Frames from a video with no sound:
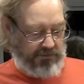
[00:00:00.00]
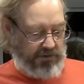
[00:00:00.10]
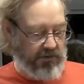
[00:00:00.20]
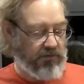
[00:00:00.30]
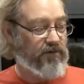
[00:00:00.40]
Oh,
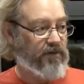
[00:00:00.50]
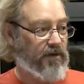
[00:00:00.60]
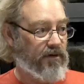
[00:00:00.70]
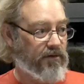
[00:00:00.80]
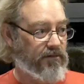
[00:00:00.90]
the yolk's
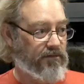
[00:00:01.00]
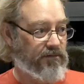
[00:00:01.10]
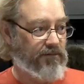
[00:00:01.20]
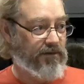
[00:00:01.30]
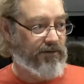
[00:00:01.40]
there.
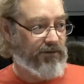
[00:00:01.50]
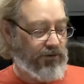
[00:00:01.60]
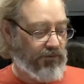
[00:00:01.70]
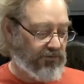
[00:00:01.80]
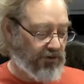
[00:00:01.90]
The
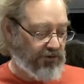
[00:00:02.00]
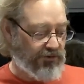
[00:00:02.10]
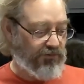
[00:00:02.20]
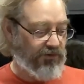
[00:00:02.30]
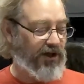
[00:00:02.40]
yolk's on
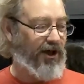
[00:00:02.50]
you.